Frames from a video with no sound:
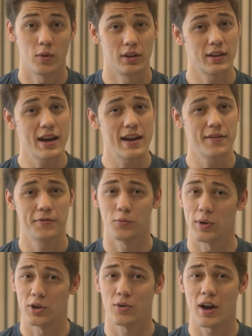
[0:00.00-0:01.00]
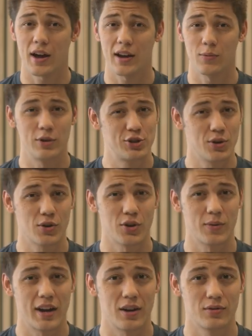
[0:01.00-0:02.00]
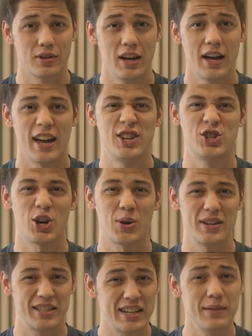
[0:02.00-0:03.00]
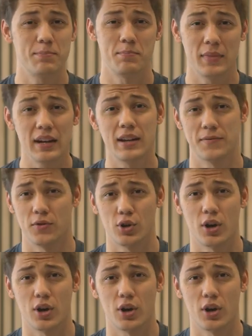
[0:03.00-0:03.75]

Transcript: We laugh, we cry, we joke around, and share in deep, meaningful